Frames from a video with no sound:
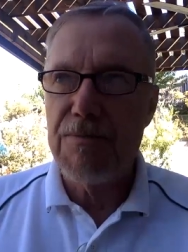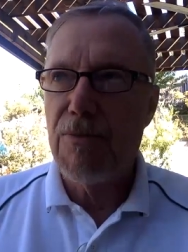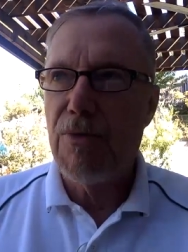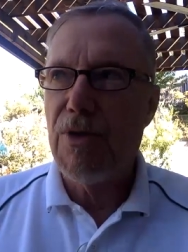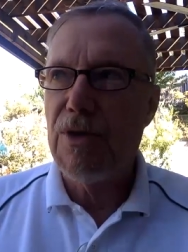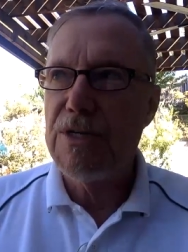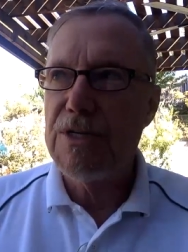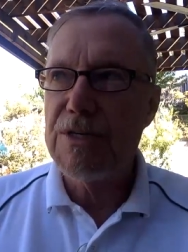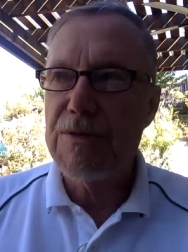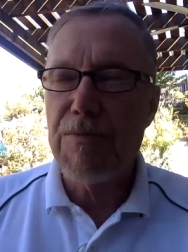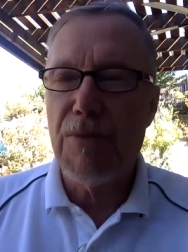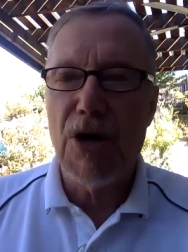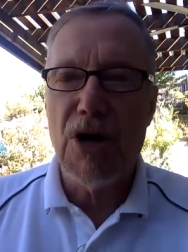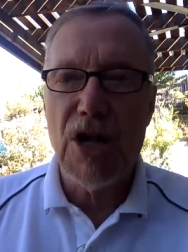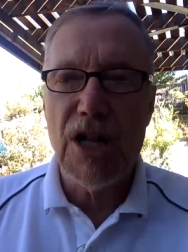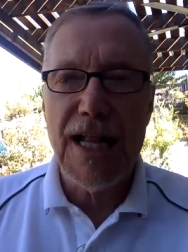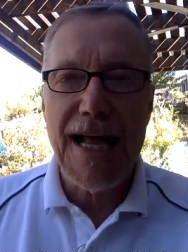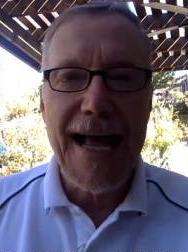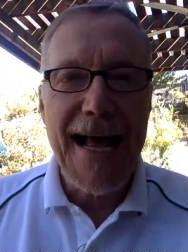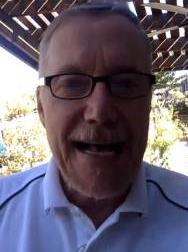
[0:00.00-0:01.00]
one
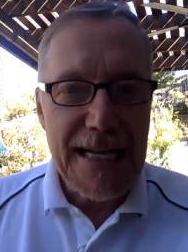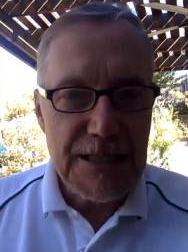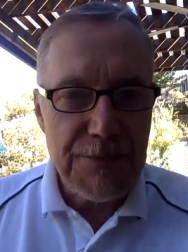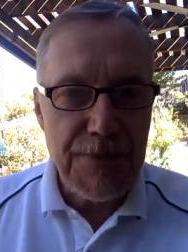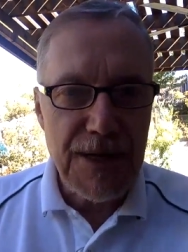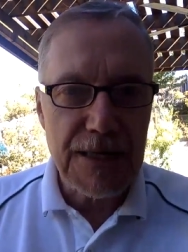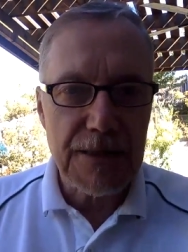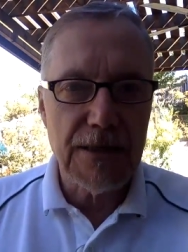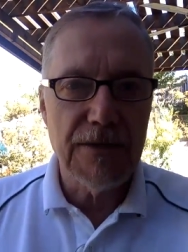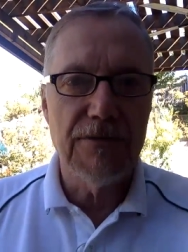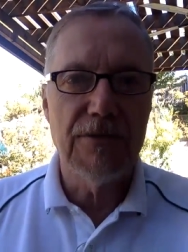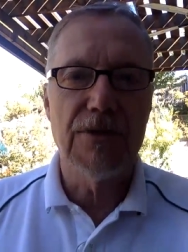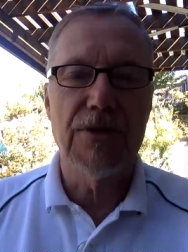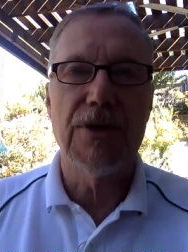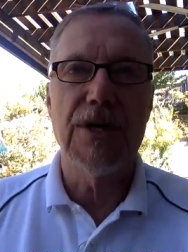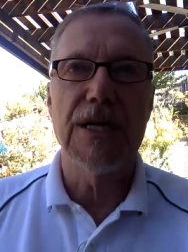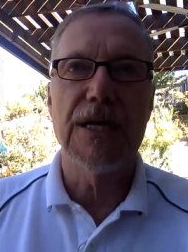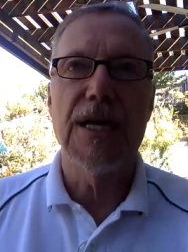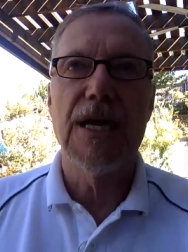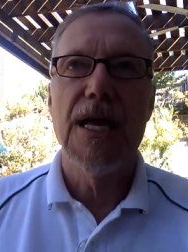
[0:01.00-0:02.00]
small aspect of
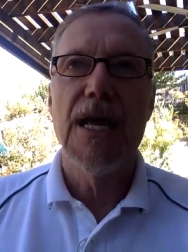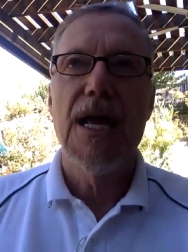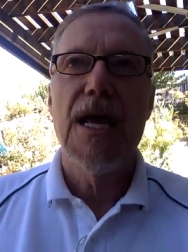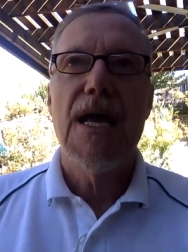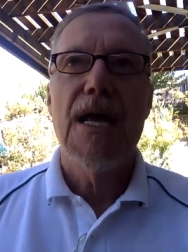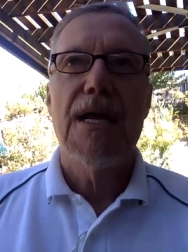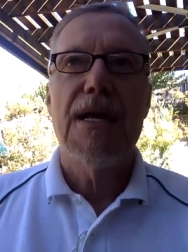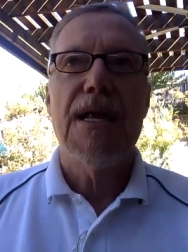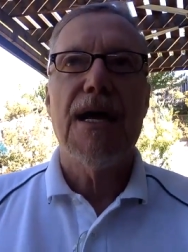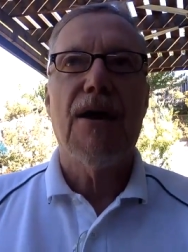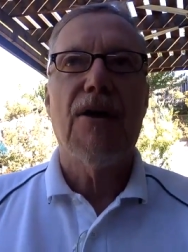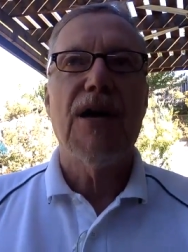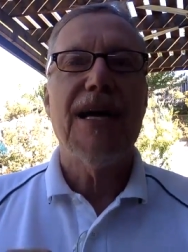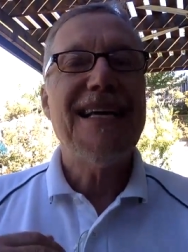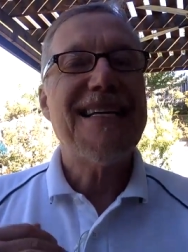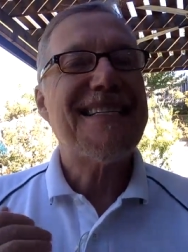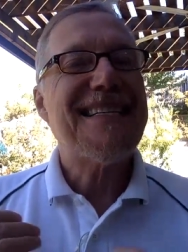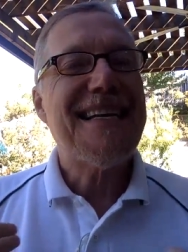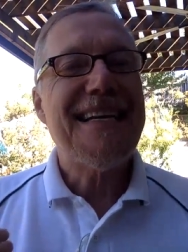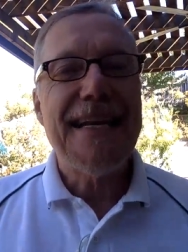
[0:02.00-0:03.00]
learning. Now,
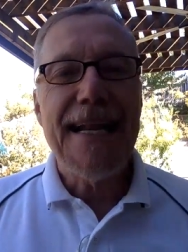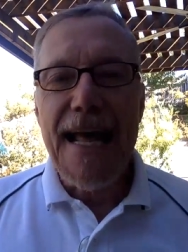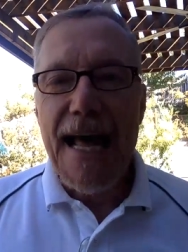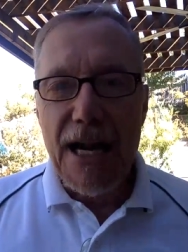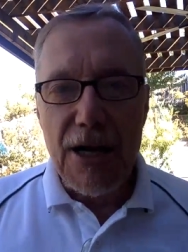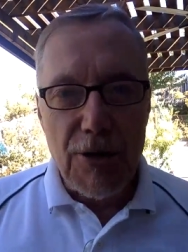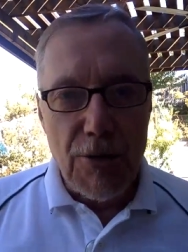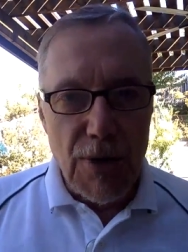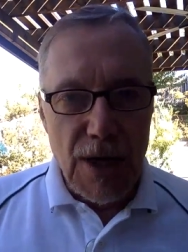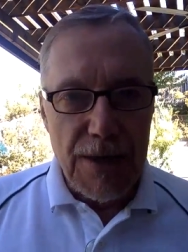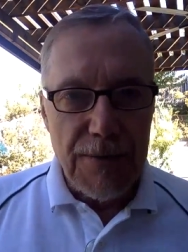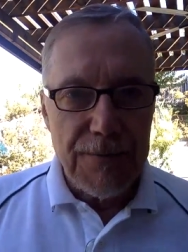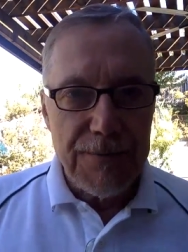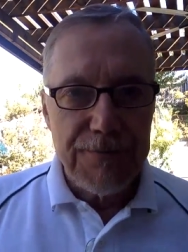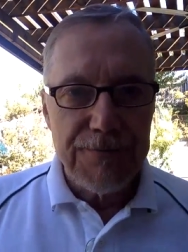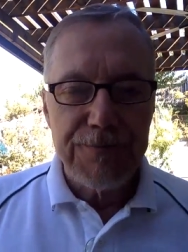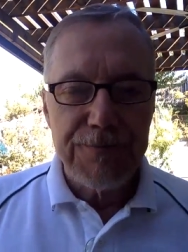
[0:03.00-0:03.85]
it's inadequate.